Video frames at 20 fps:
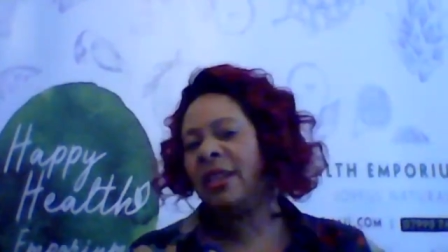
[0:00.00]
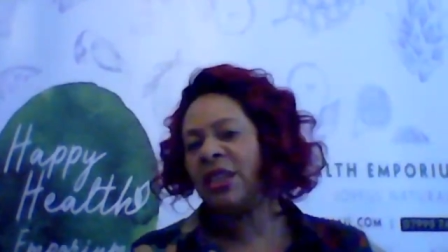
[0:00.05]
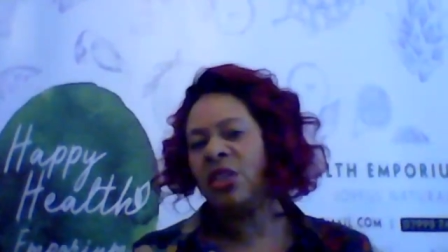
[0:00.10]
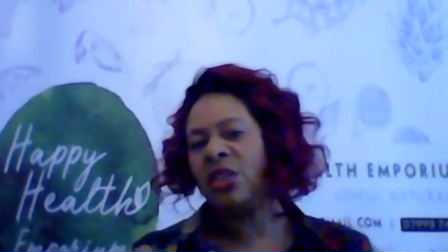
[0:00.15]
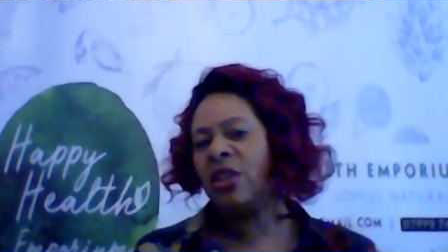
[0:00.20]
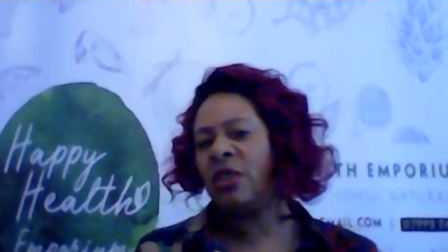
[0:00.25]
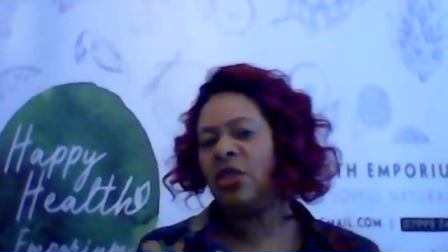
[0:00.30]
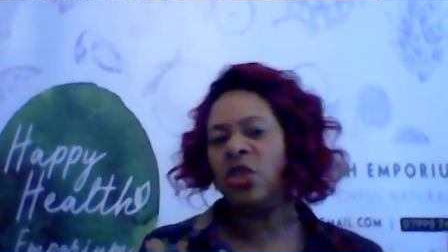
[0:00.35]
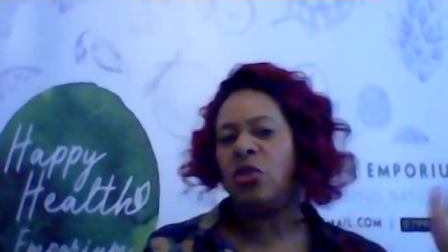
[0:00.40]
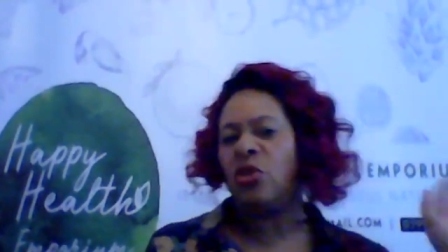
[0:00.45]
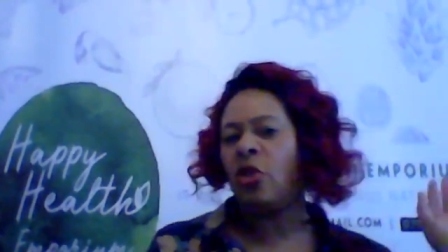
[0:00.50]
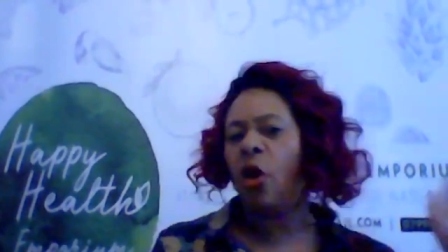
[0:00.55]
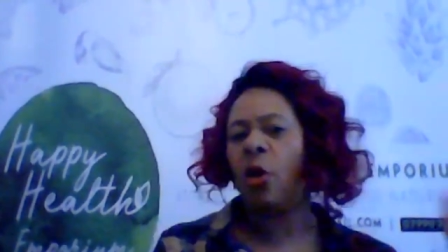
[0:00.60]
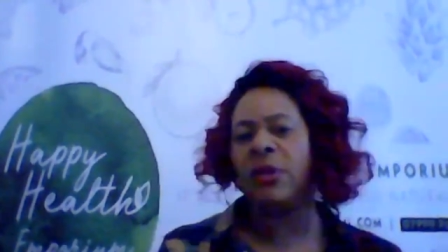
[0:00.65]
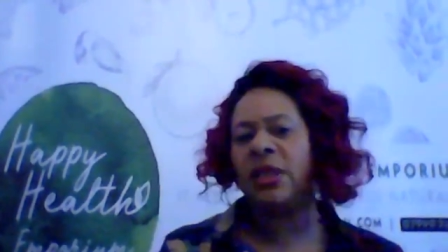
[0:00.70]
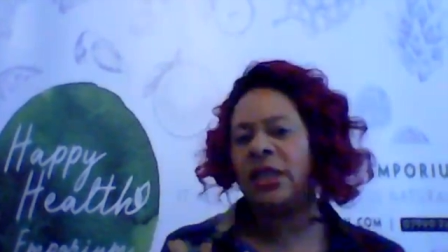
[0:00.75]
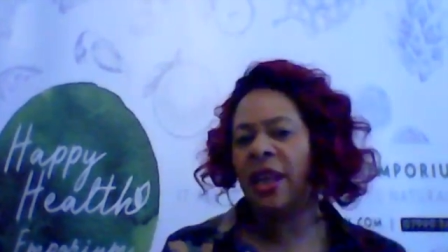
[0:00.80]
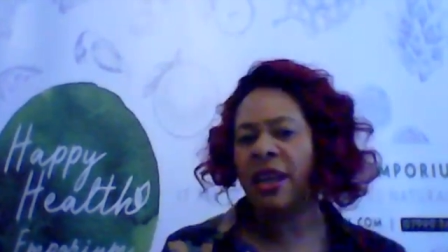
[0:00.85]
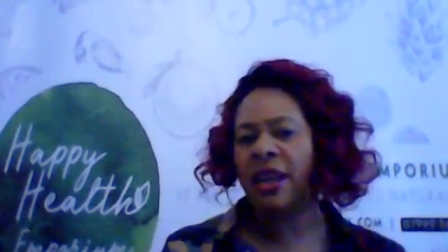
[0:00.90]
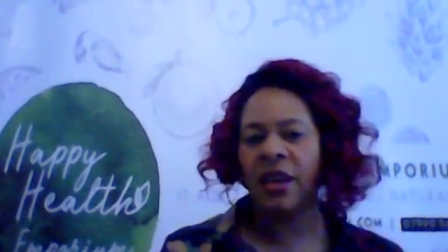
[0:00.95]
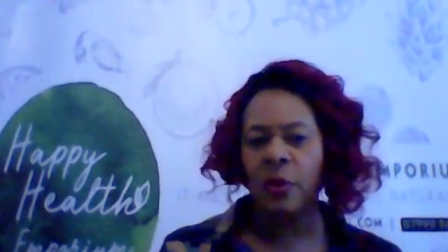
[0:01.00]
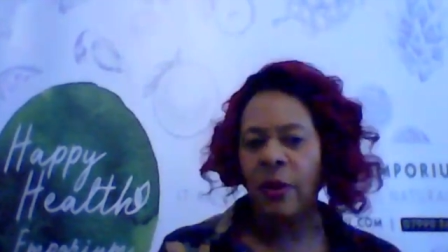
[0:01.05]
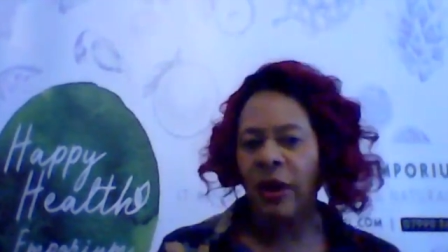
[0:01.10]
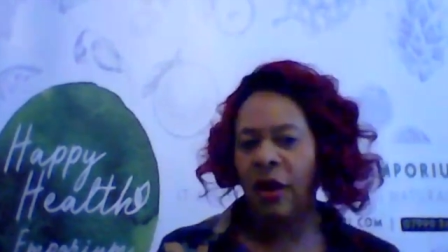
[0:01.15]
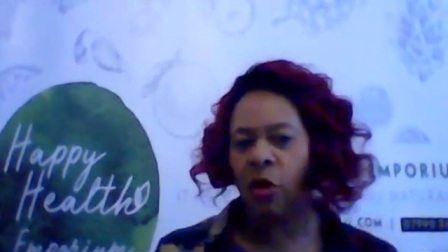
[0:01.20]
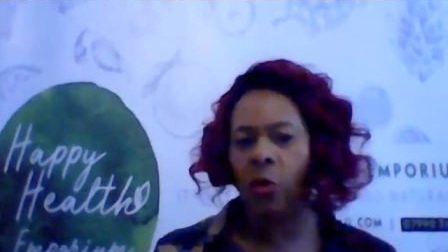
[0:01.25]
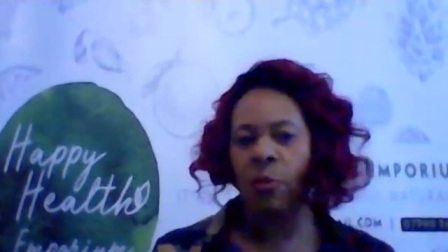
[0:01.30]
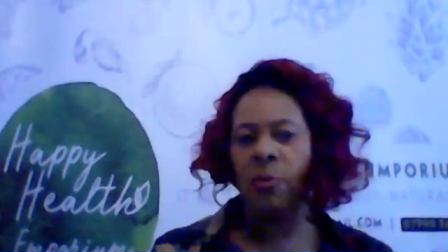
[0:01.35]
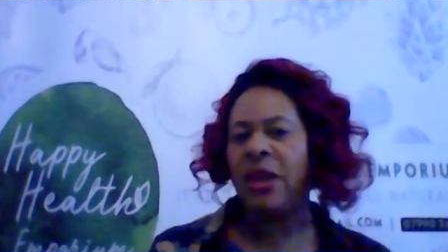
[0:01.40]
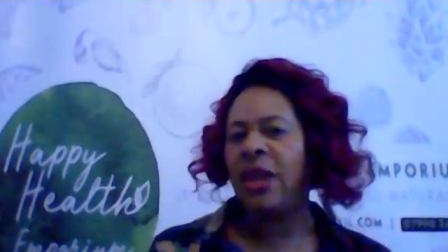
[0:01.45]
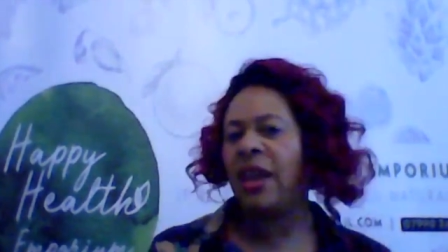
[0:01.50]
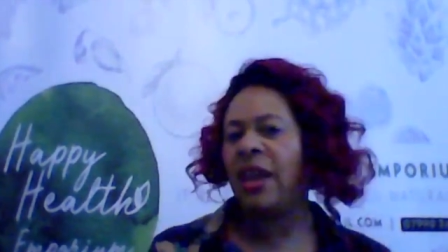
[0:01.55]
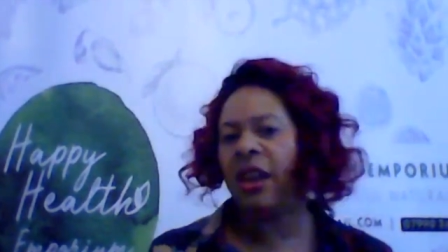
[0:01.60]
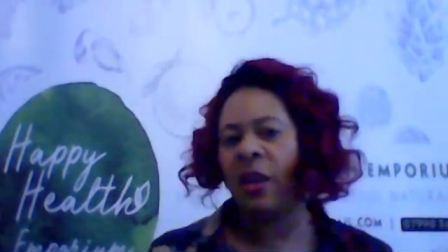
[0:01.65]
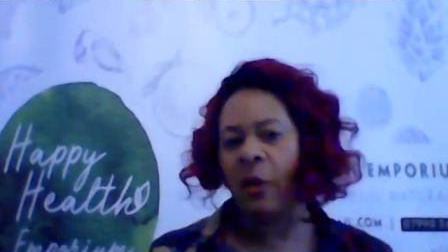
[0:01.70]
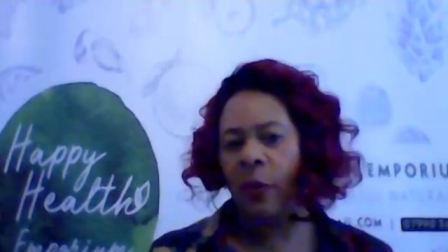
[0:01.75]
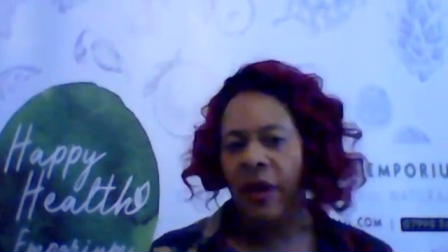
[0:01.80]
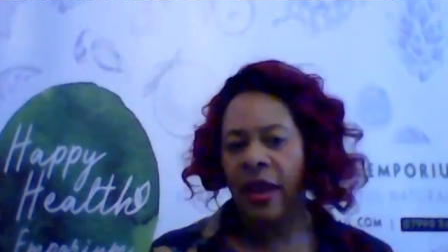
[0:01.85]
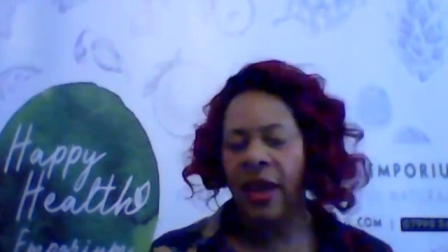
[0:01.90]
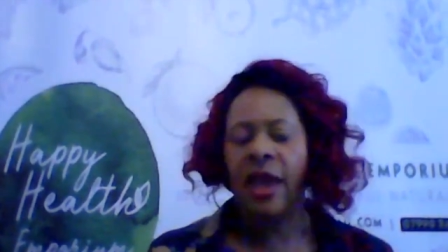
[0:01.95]
you can do comedy anywhere or be
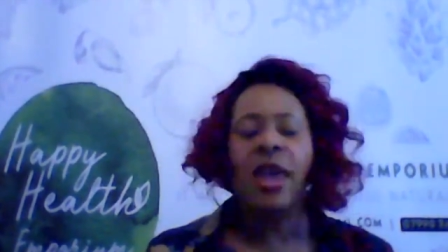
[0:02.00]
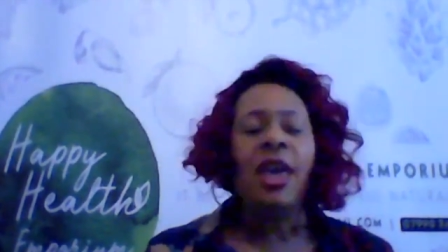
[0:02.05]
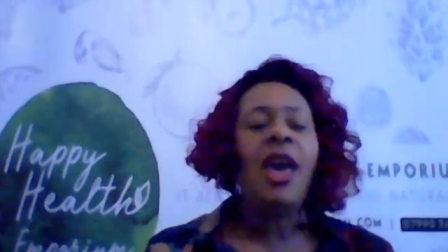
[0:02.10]
anywhere.